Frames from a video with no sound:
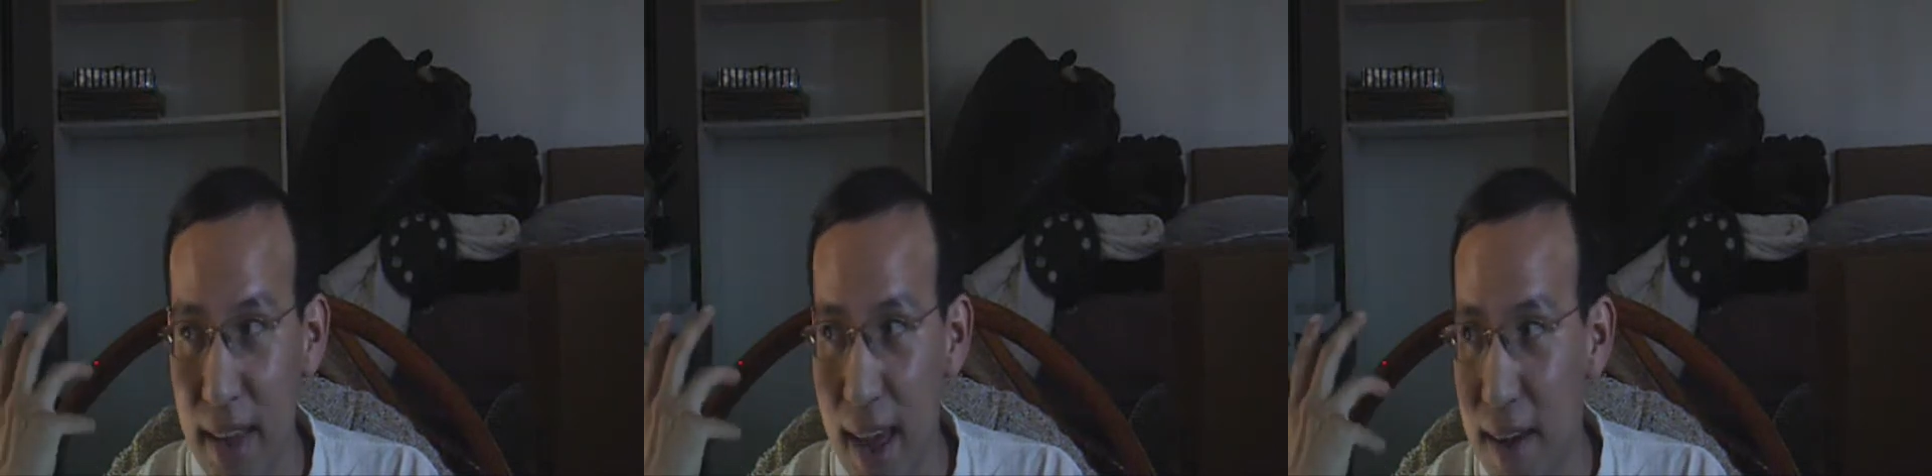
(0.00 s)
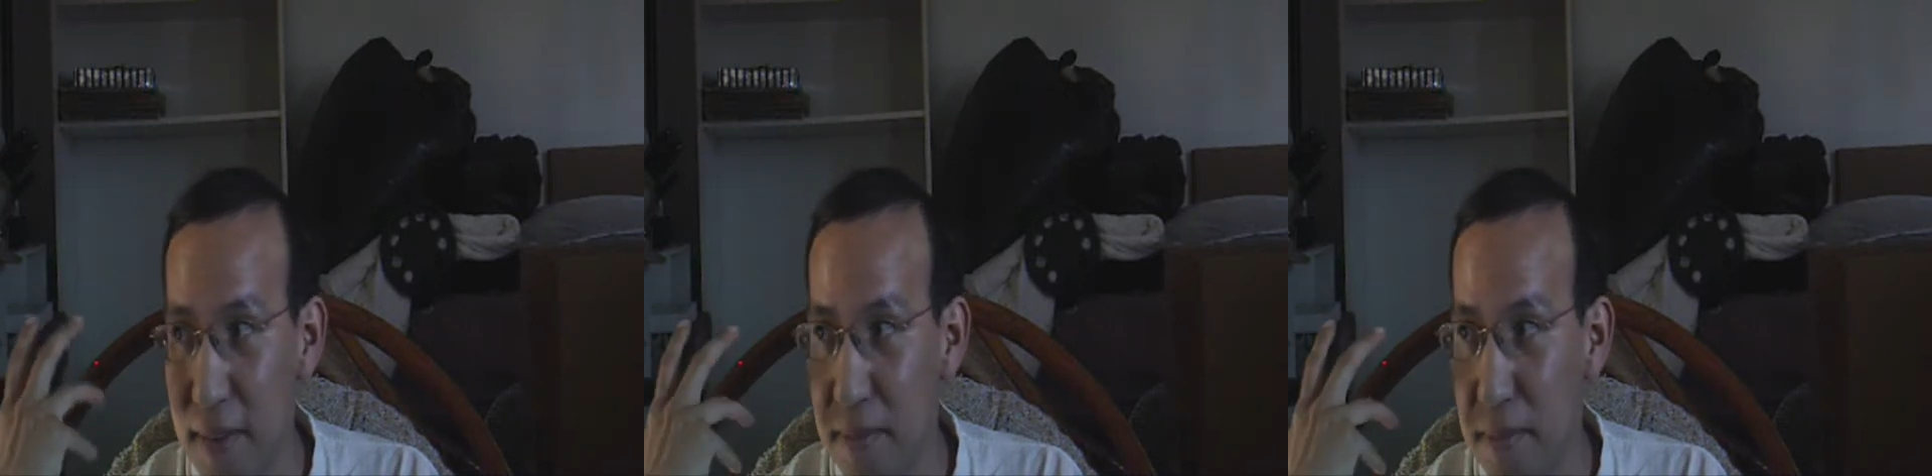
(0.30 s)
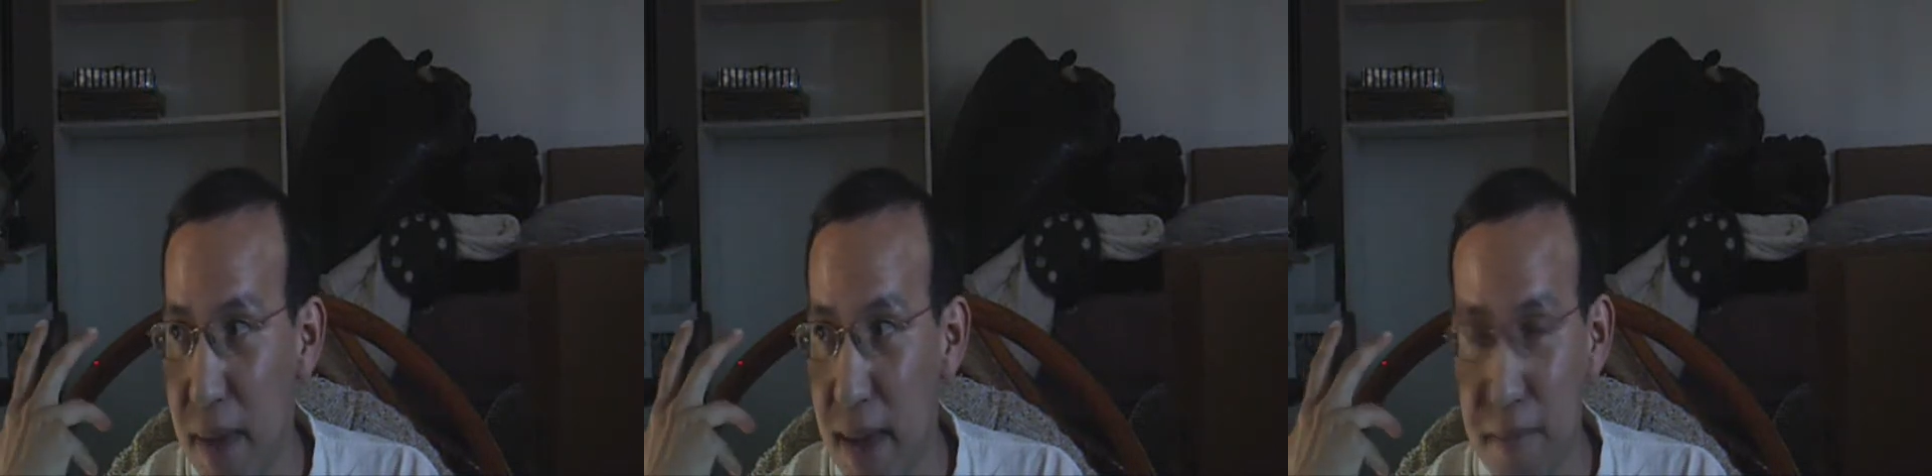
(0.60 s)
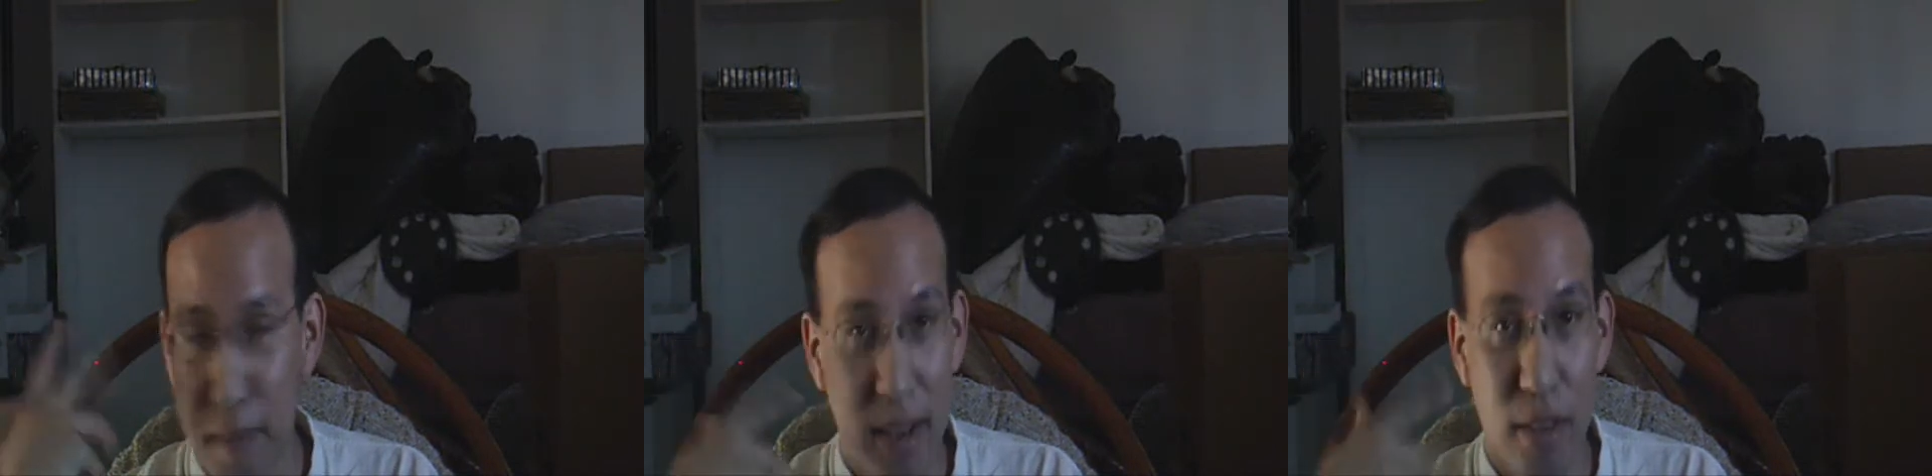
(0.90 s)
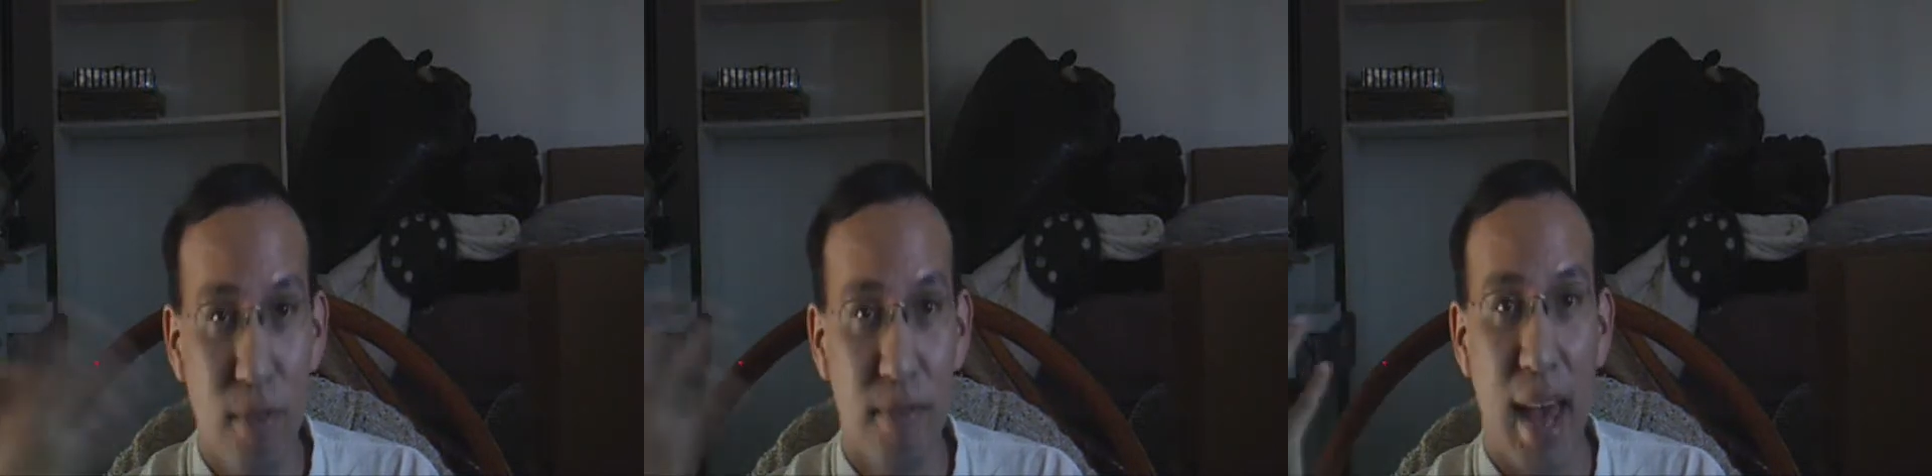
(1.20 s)
have made many
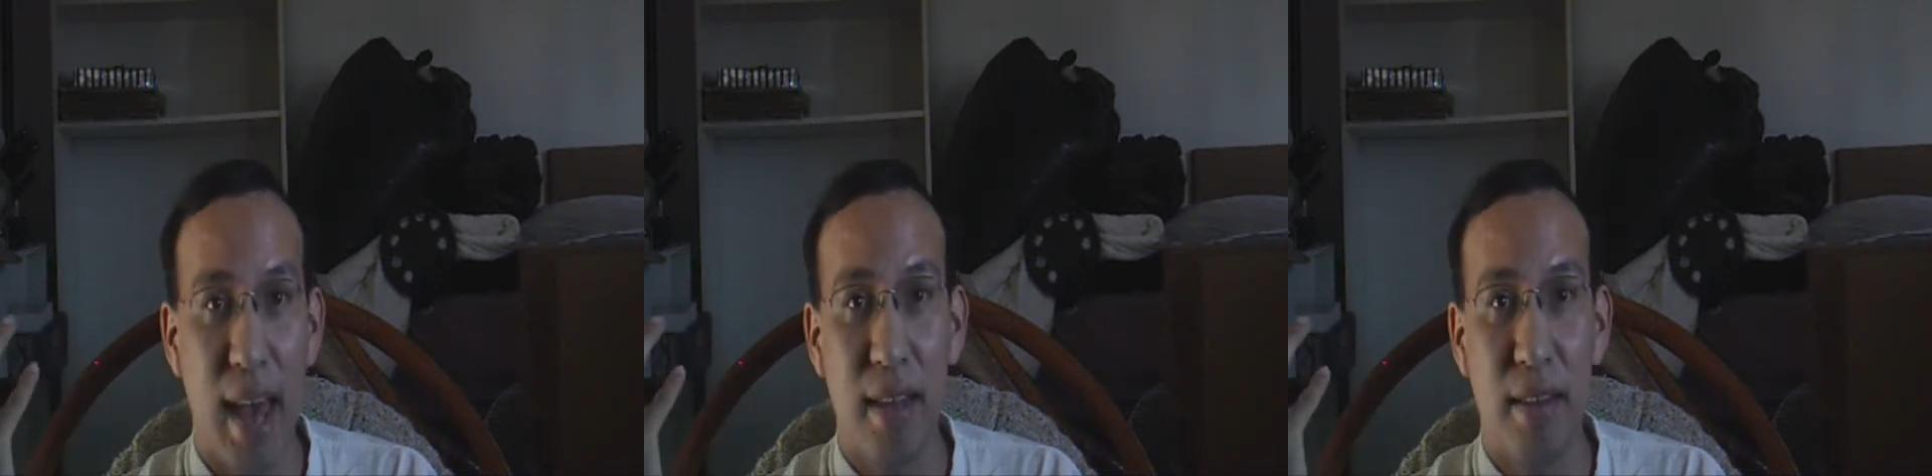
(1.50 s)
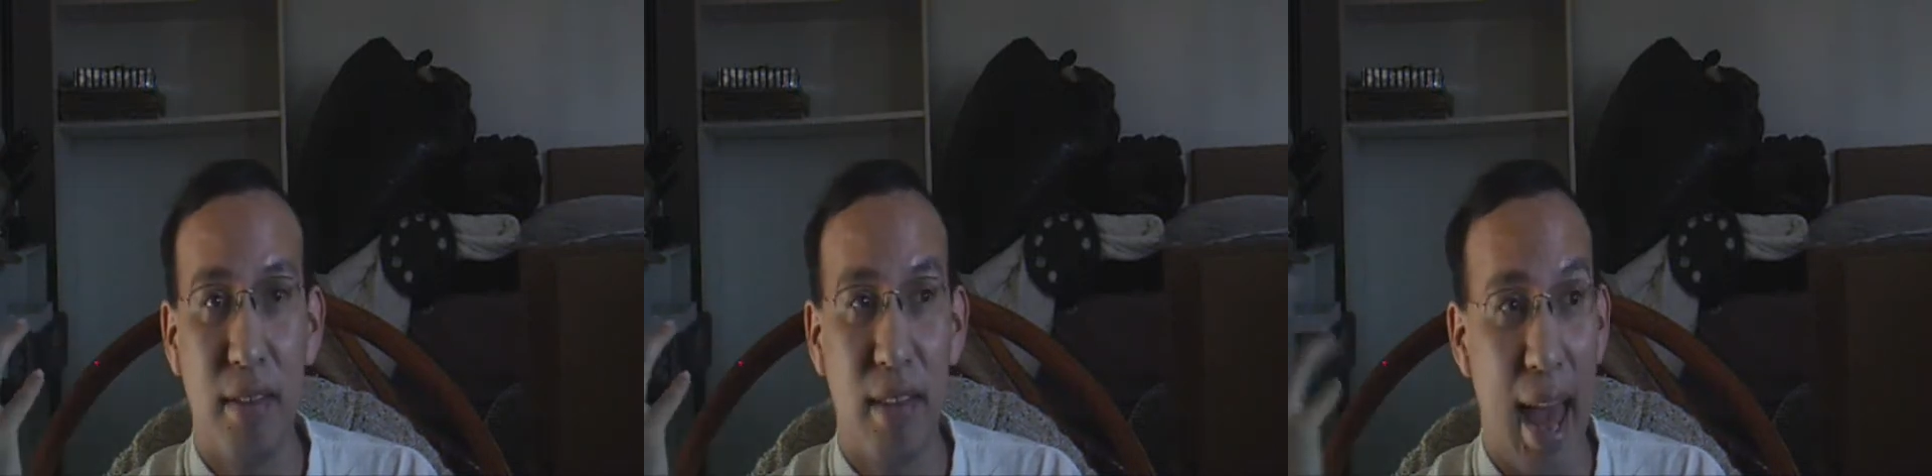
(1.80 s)
new fans